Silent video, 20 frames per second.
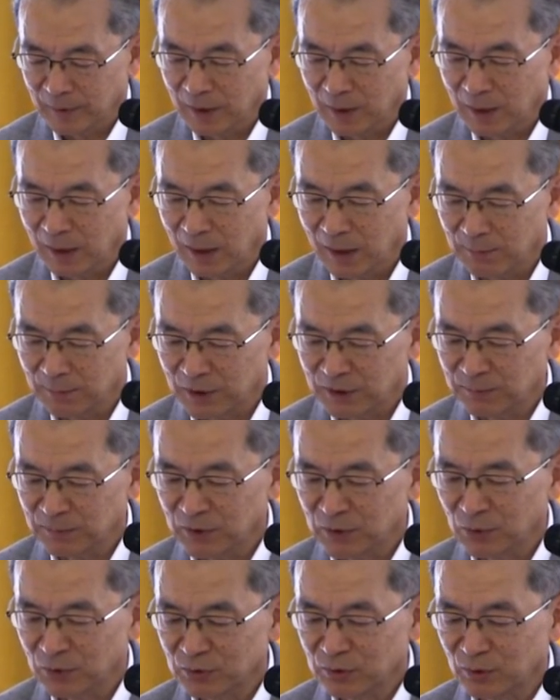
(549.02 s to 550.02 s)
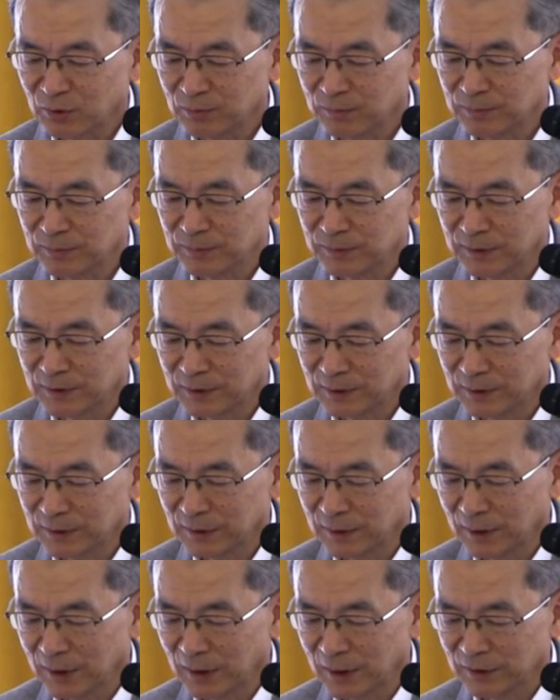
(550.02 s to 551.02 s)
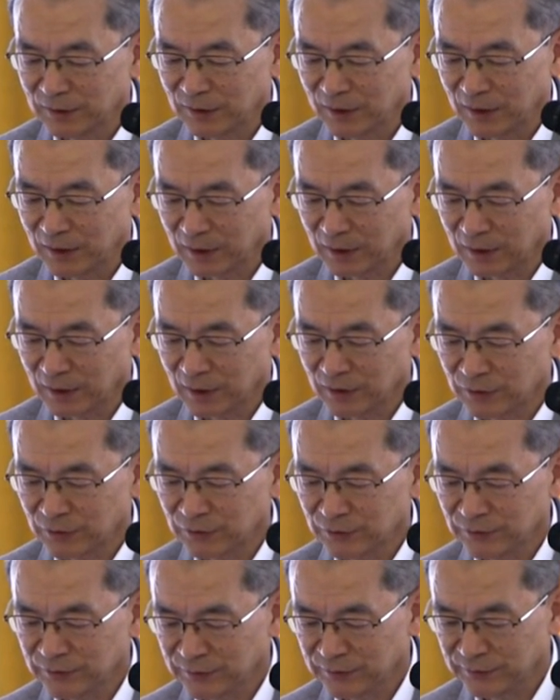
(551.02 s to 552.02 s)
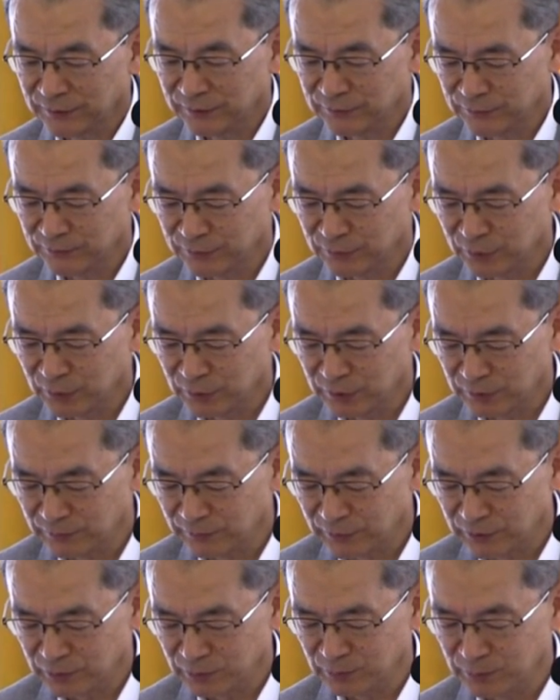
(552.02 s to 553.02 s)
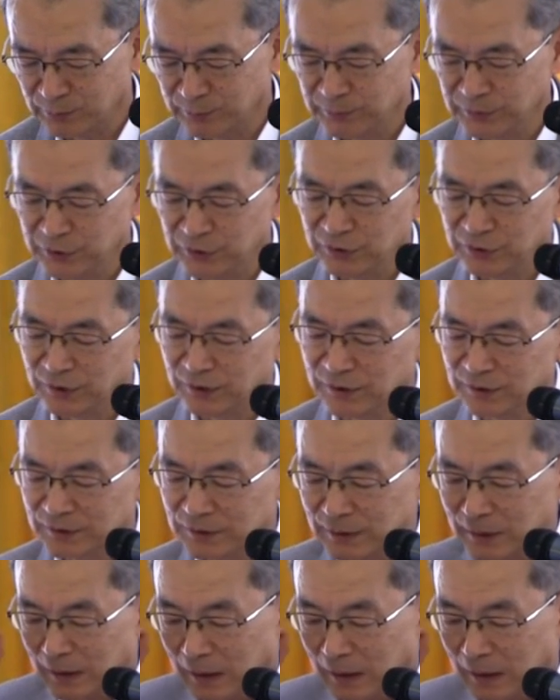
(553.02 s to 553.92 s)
but because of the crucifixion of Jesus,